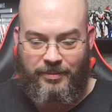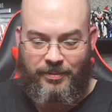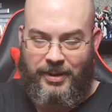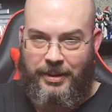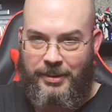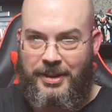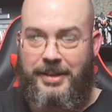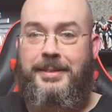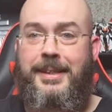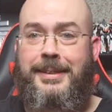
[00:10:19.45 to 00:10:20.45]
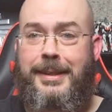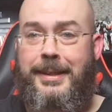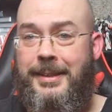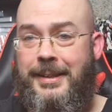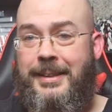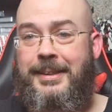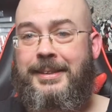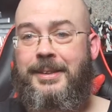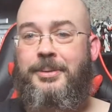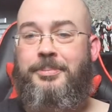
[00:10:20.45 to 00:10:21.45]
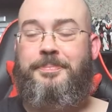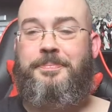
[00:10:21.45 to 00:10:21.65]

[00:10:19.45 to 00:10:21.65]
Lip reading: figure out which side it is, this side. So